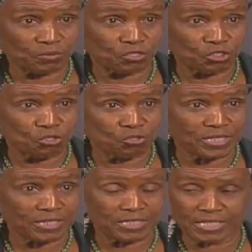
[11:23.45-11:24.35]

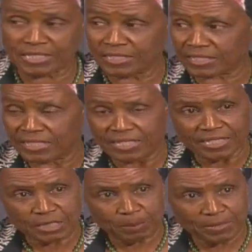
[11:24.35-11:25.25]
children's needs,
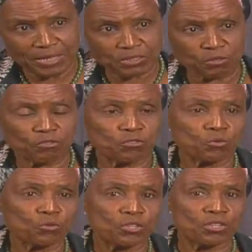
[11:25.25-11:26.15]
spend that on
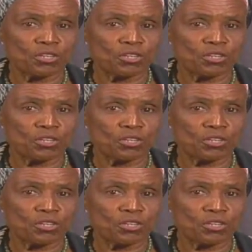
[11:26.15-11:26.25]
food,